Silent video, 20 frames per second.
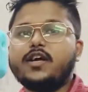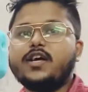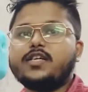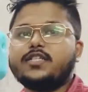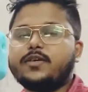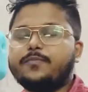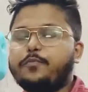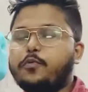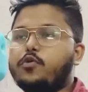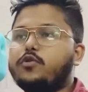
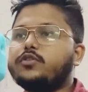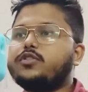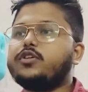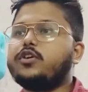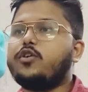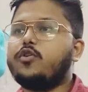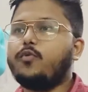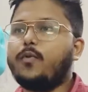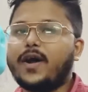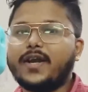Suppose
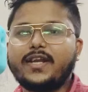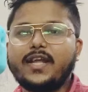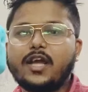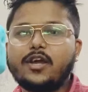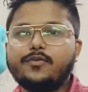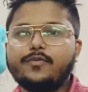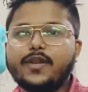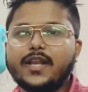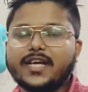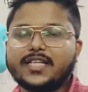one day
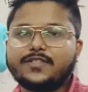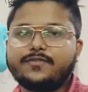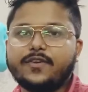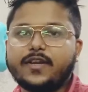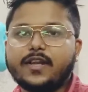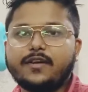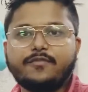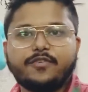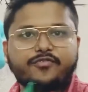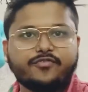I will
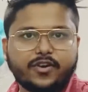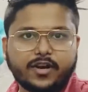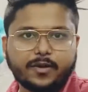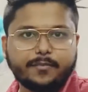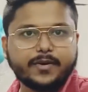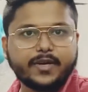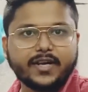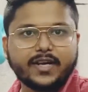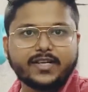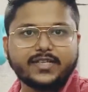explain about
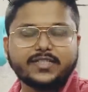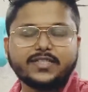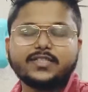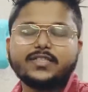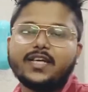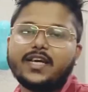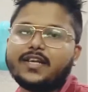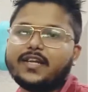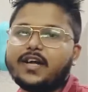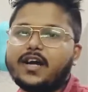fundamental analysis
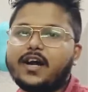and